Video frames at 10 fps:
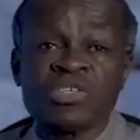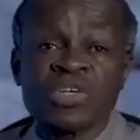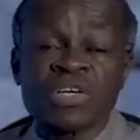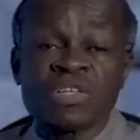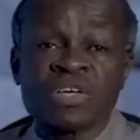
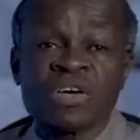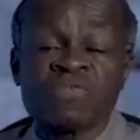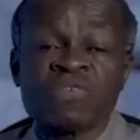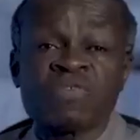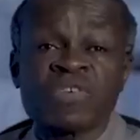during the
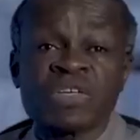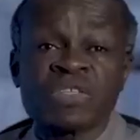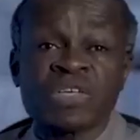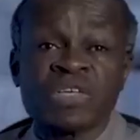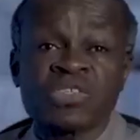15th
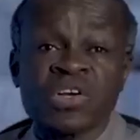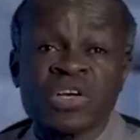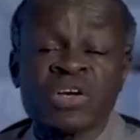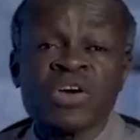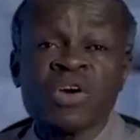
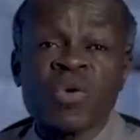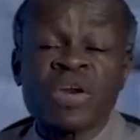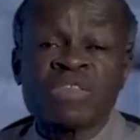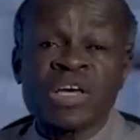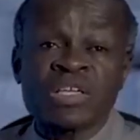century,
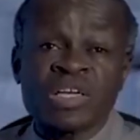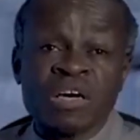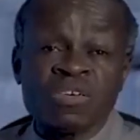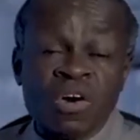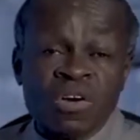when their
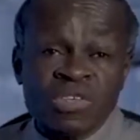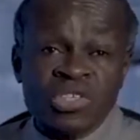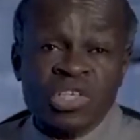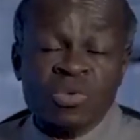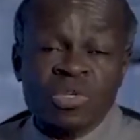
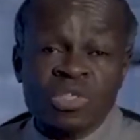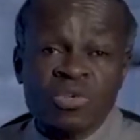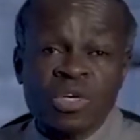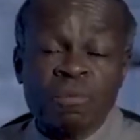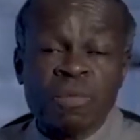technology was
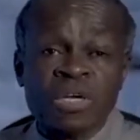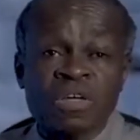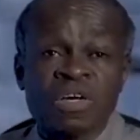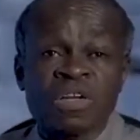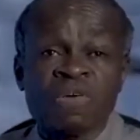doing better than